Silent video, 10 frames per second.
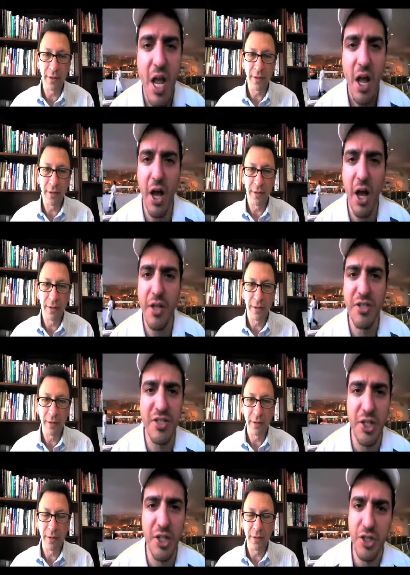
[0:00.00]
Speaker 1: Uh, it's
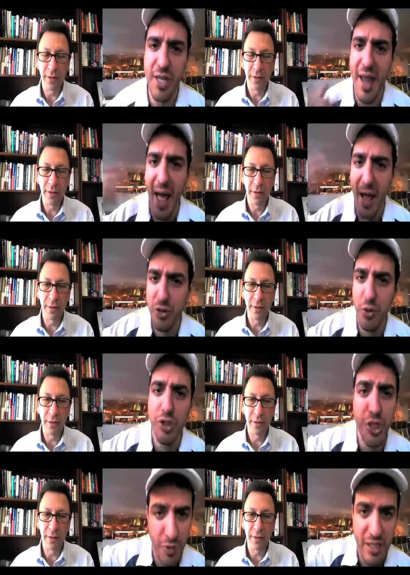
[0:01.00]
essentially an outdoor
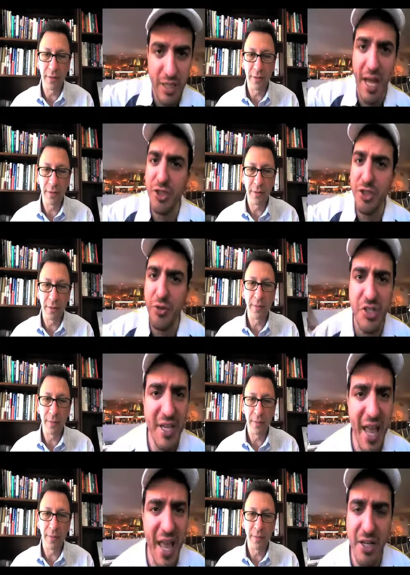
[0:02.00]
street light, as you'd
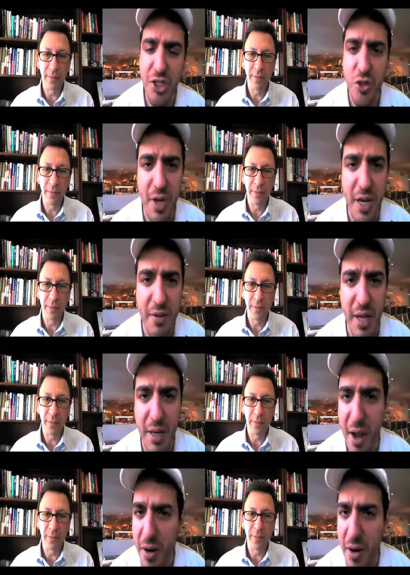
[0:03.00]
see in any street in
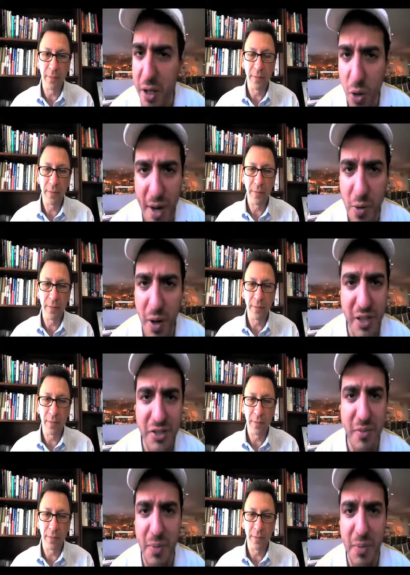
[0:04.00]
America or anywhere
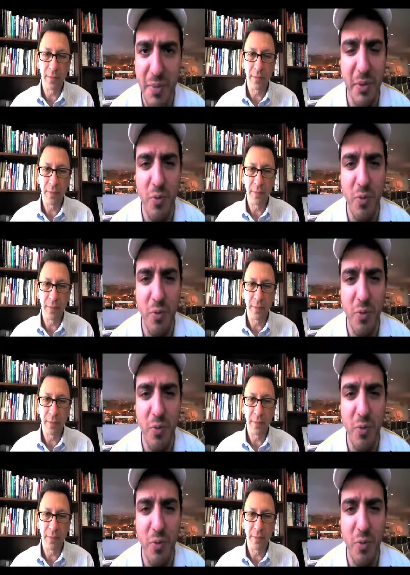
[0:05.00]
else. People are,